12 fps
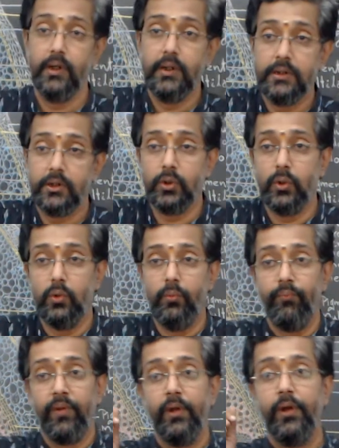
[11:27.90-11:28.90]

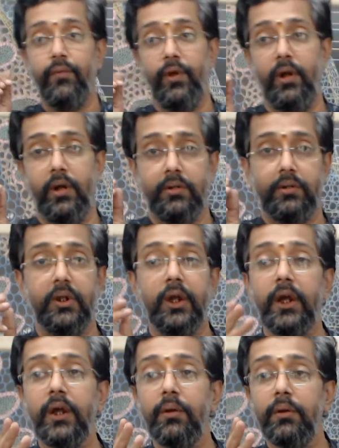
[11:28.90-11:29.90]
So, there are
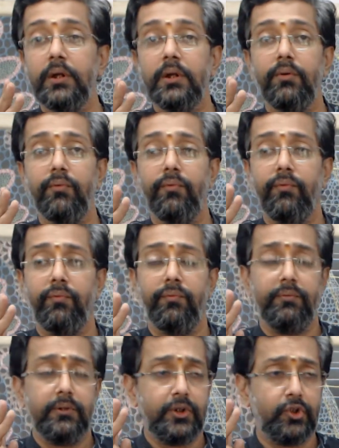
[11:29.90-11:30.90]
three
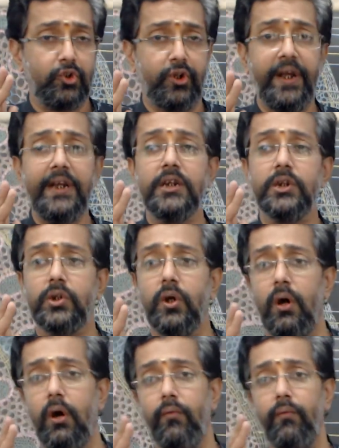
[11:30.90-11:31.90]
stages
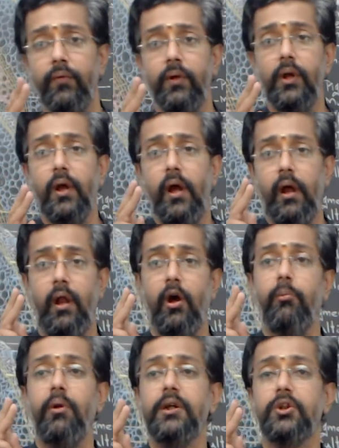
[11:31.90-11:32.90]
of
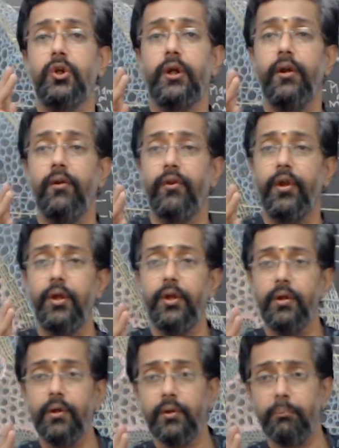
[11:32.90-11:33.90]
anomalous
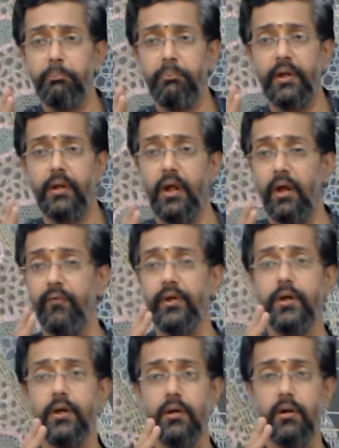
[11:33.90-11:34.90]
secondary
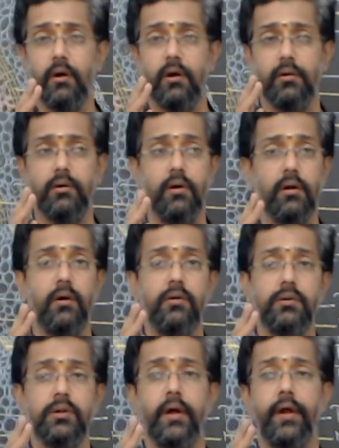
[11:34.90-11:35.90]
behavior or
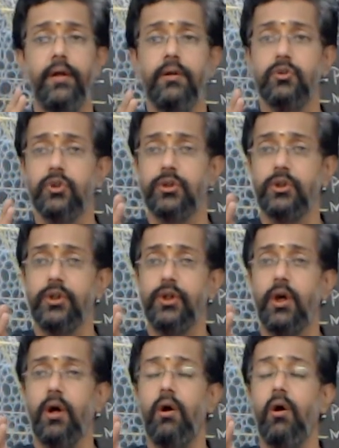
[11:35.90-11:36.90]
growth in
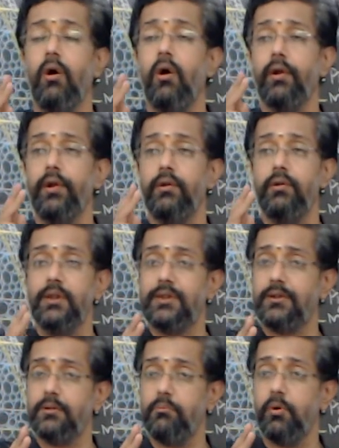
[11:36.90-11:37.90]
Dracena or in
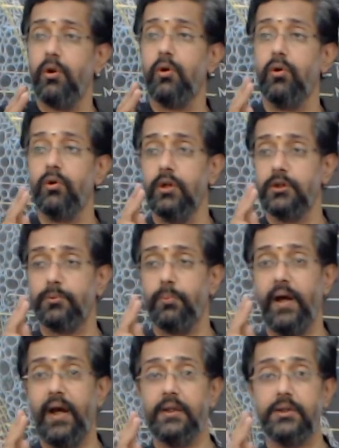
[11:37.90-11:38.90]
this monocotyledonous
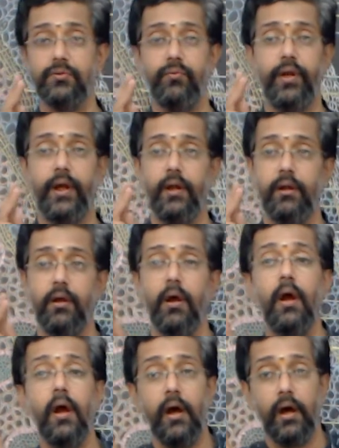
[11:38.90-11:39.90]
plants. We can
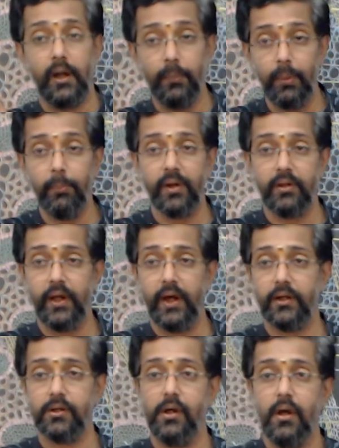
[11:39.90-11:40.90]
remember
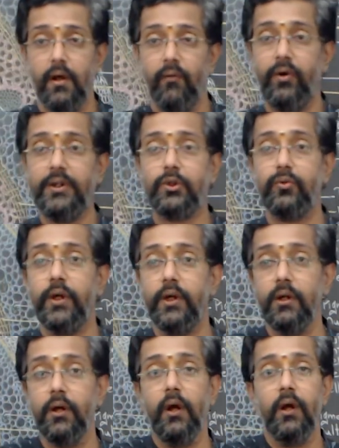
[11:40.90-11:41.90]
that. First
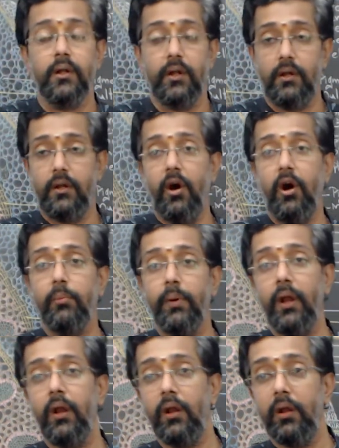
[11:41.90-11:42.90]
one, the
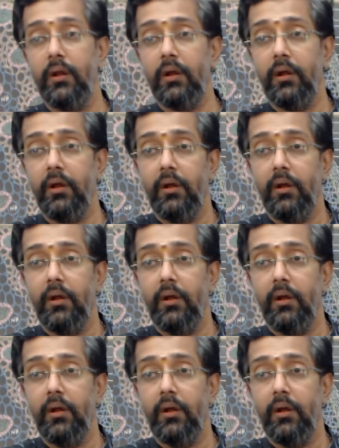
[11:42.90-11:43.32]
normal